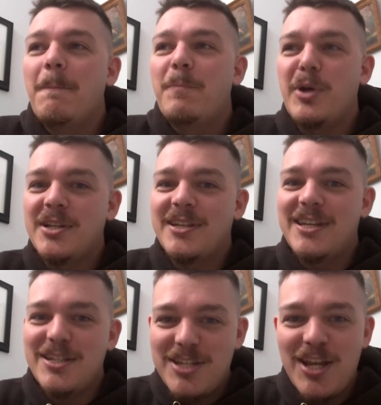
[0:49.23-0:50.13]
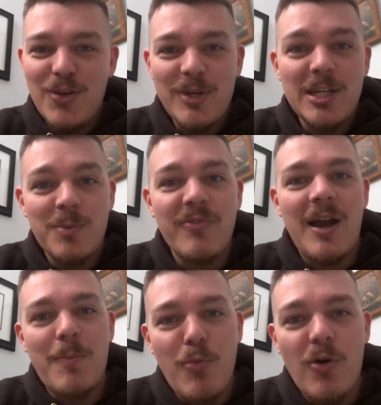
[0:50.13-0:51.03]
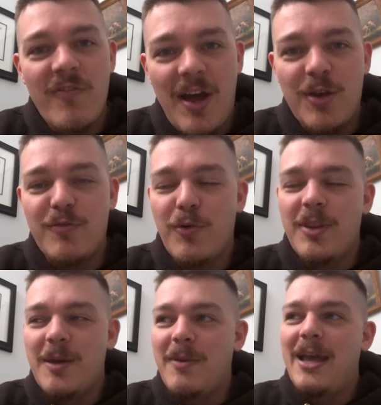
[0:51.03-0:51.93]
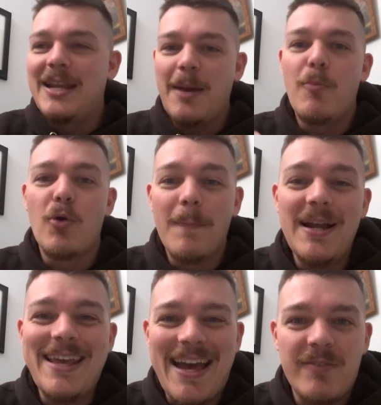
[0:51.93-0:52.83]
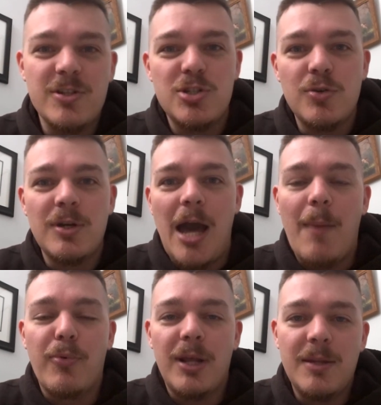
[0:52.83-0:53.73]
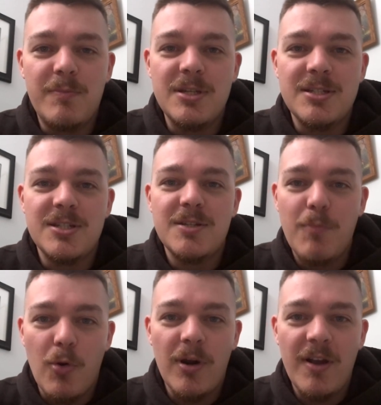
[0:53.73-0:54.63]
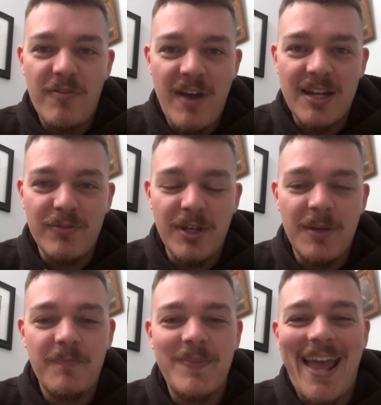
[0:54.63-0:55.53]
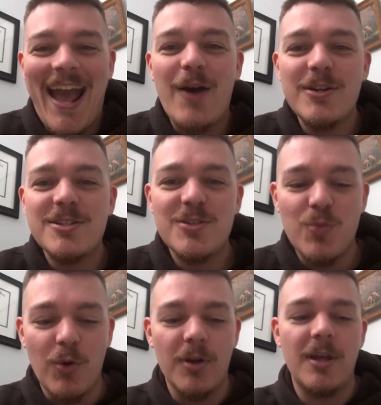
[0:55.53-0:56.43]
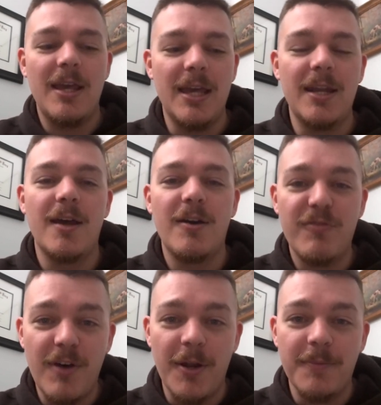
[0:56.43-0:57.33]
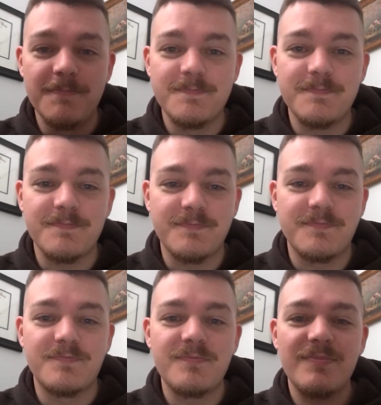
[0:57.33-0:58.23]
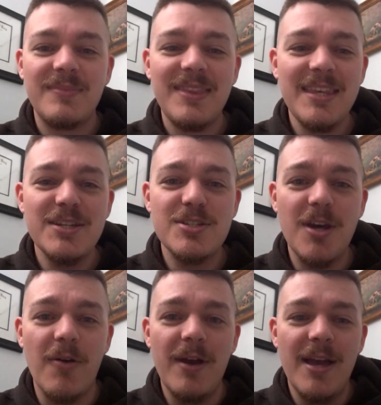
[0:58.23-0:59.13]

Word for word: but continuing to provide more value for them and get more money out of it so you can operate the business more effectively. How does this work in a funnel? So